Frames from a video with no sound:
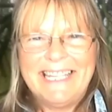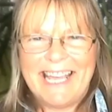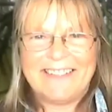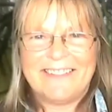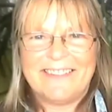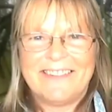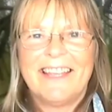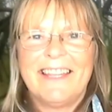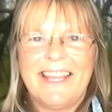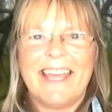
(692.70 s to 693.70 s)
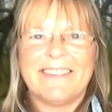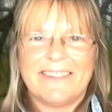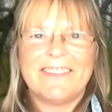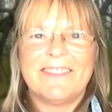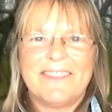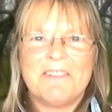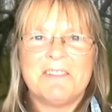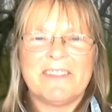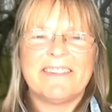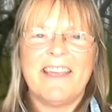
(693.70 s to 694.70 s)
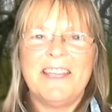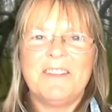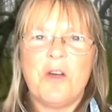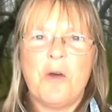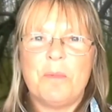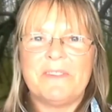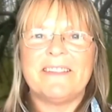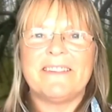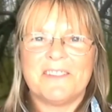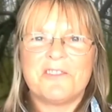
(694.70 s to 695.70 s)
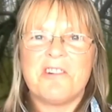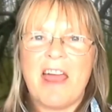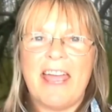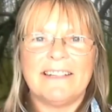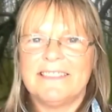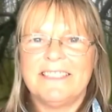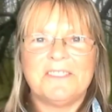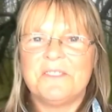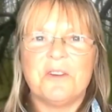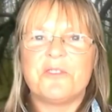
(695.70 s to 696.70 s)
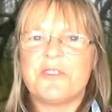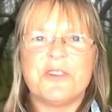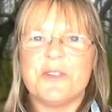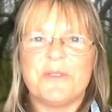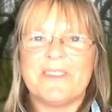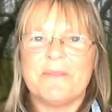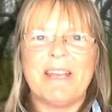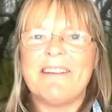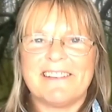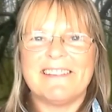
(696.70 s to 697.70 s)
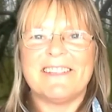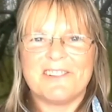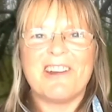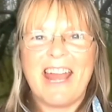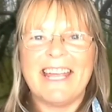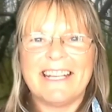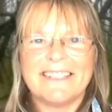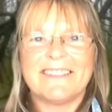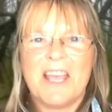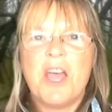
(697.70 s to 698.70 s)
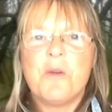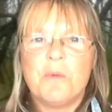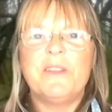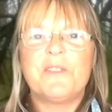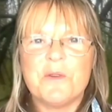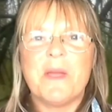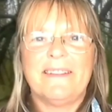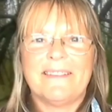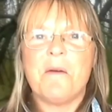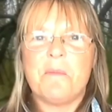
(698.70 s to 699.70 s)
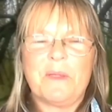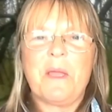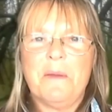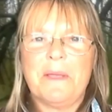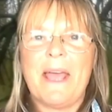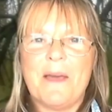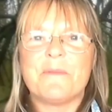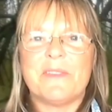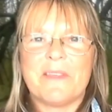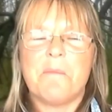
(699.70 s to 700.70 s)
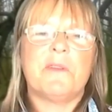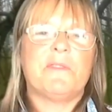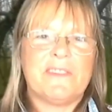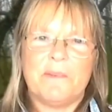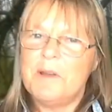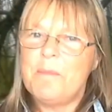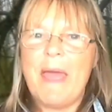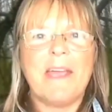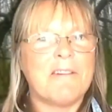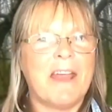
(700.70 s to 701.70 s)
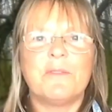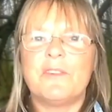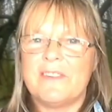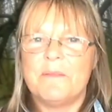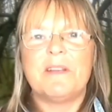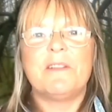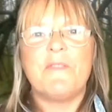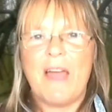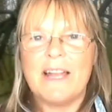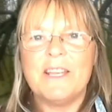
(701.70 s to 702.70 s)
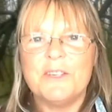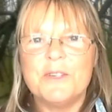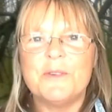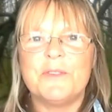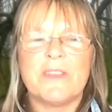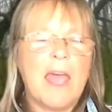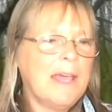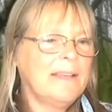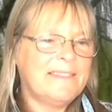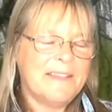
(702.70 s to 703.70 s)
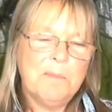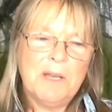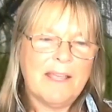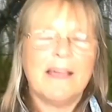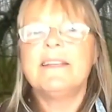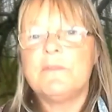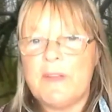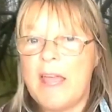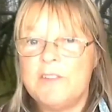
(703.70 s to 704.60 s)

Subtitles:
Yes, yes. There is a saying that opposites attract, and it's not true. Similarity attracts. We do end up with going out with someone of a similar background, similar values, similar kind of